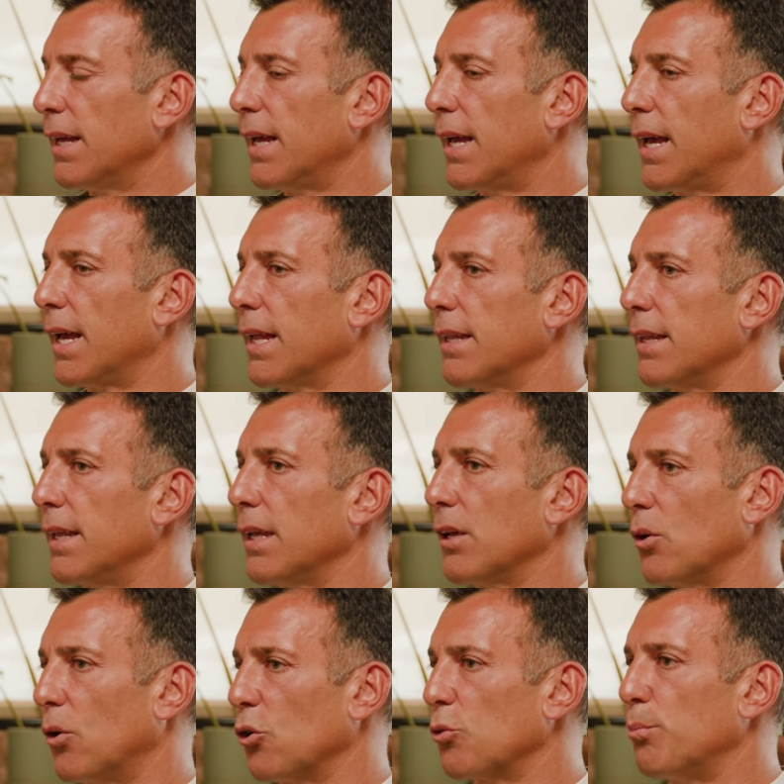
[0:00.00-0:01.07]
And it
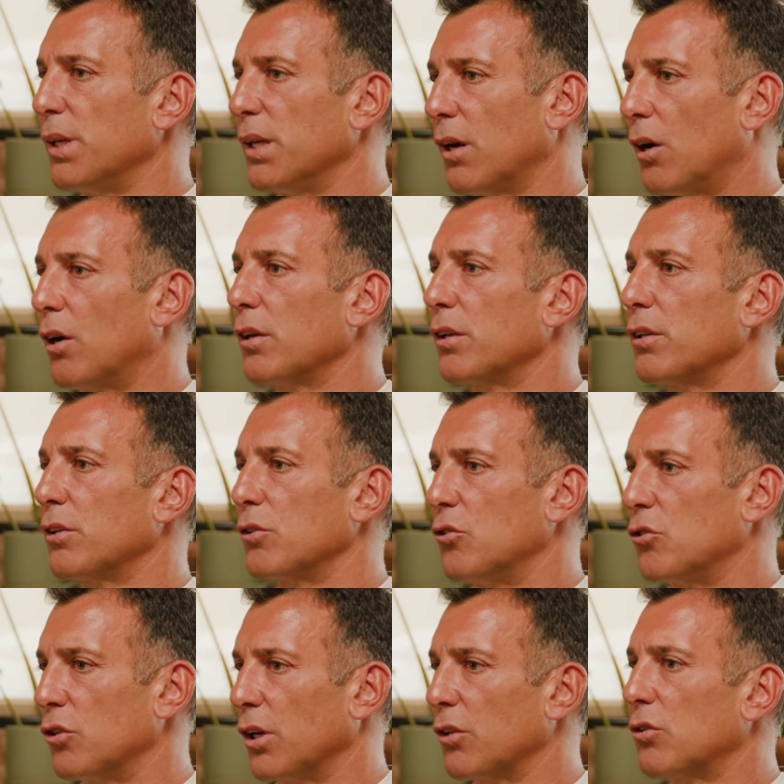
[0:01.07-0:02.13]
goes beyond
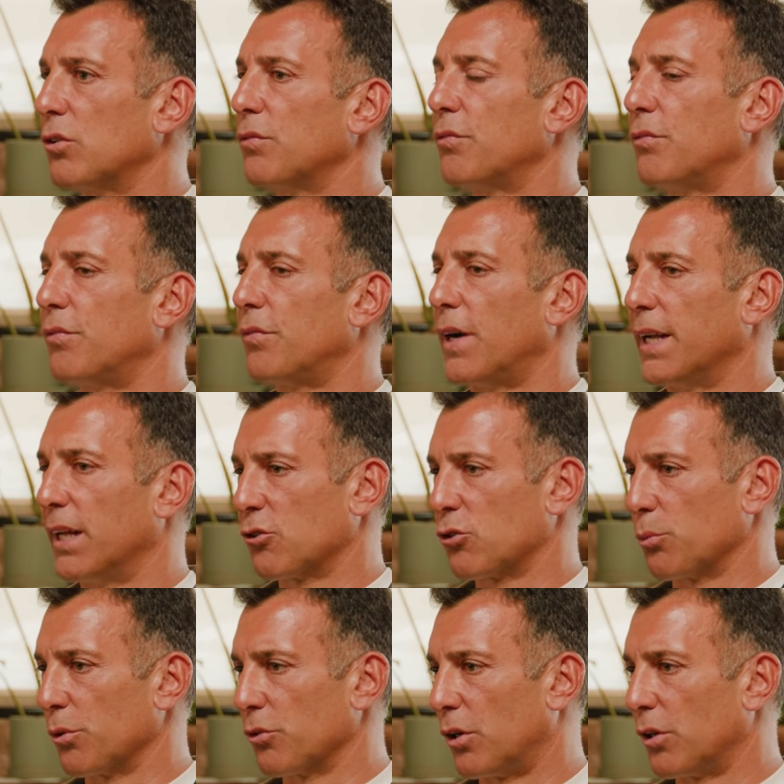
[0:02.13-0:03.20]
just
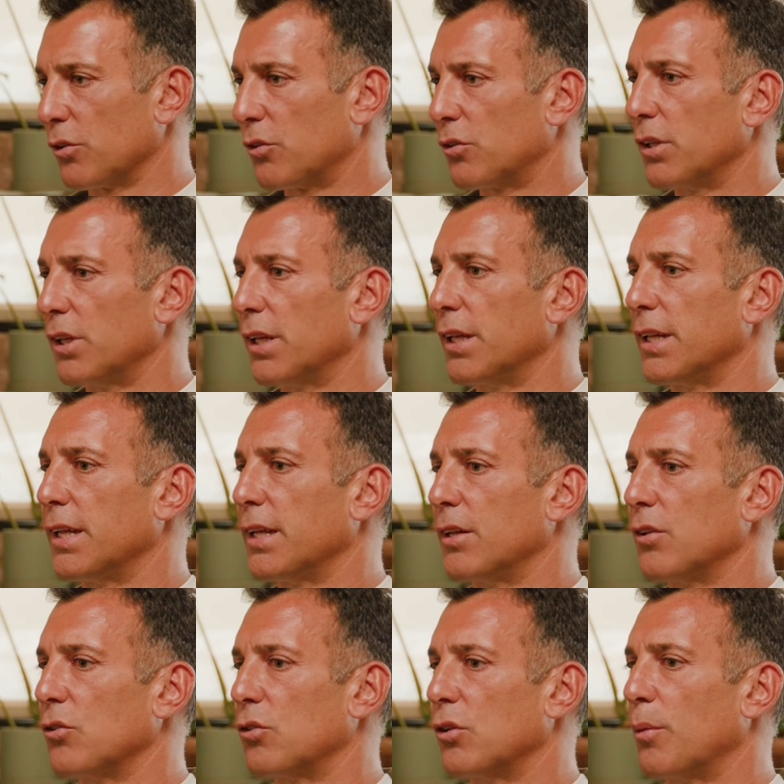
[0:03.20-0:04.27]
financial results. It
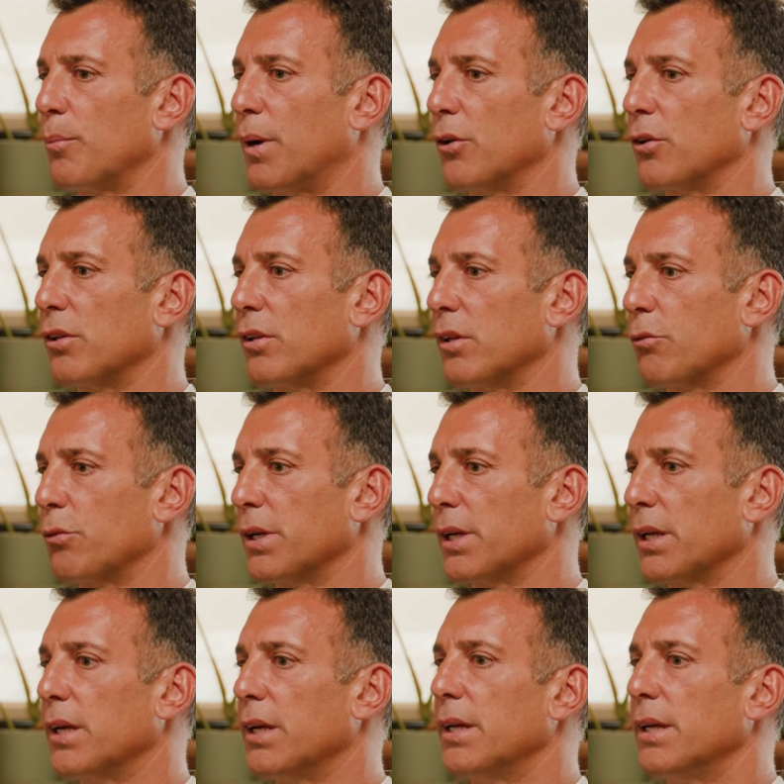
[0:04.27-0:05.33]
is about
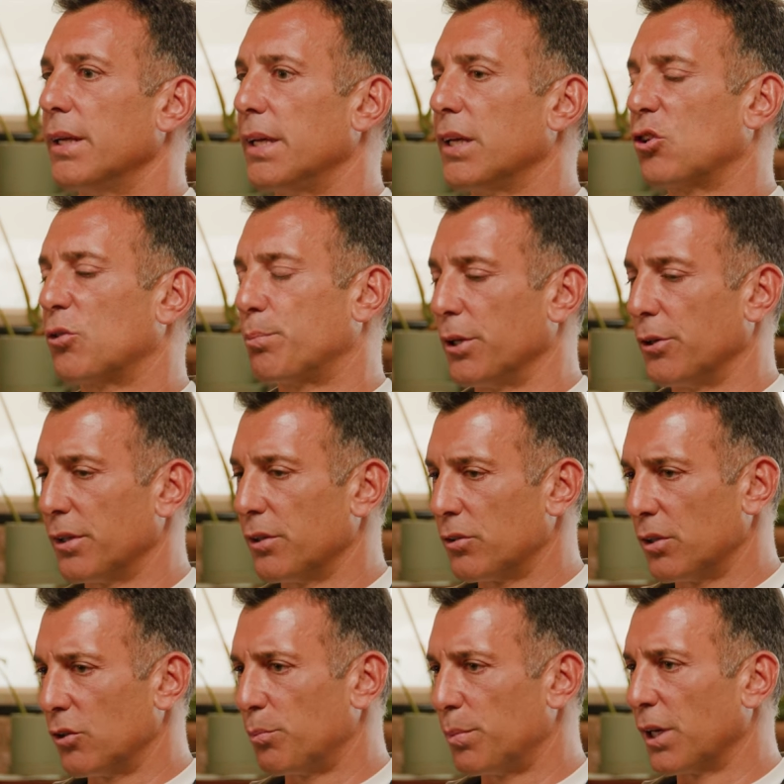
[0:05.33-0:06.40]
delivering
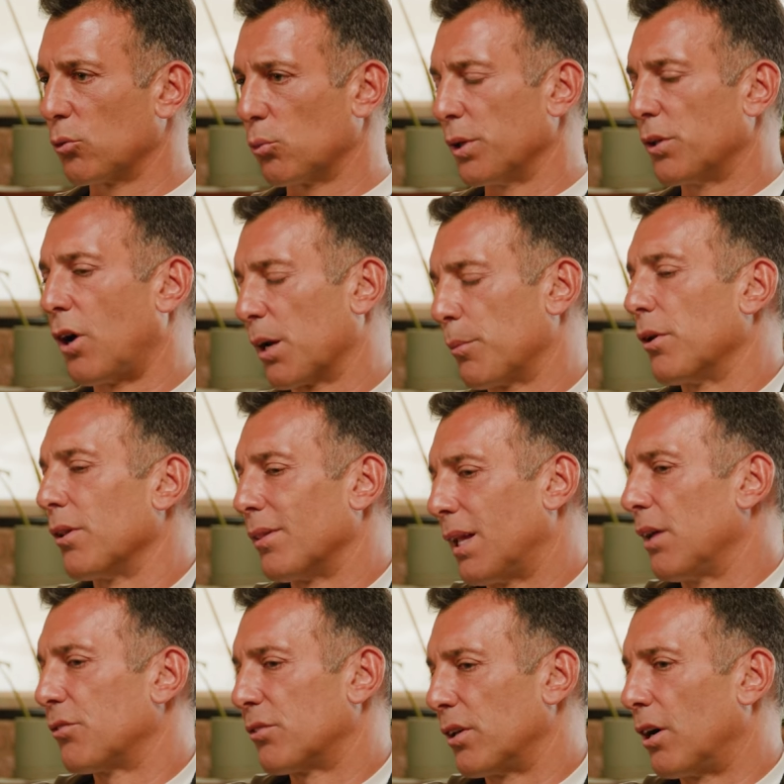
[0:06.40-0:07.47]
experiences, because when we talk about
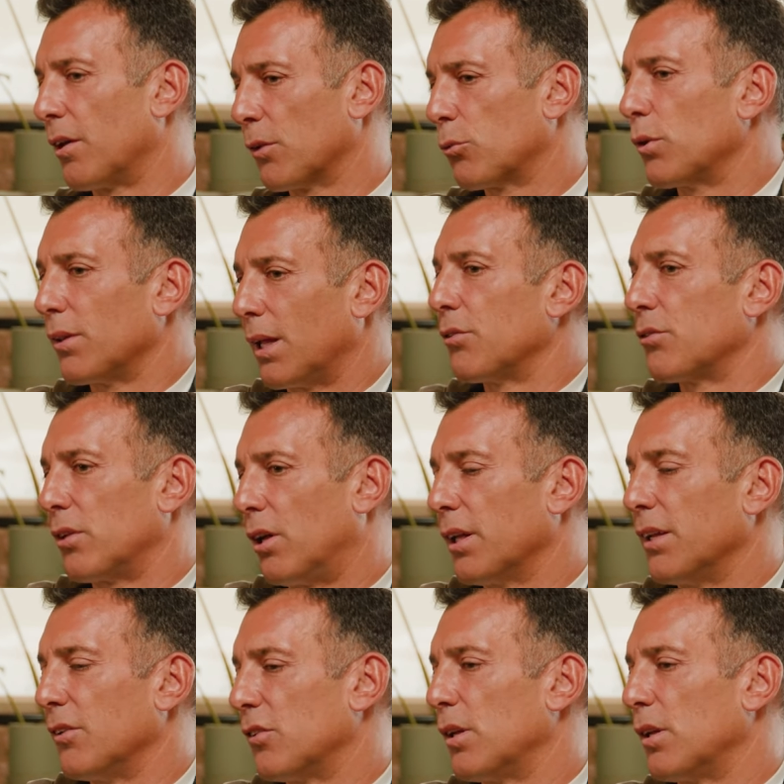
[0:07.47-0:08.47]
lifestyle, that's what lifestyle it is.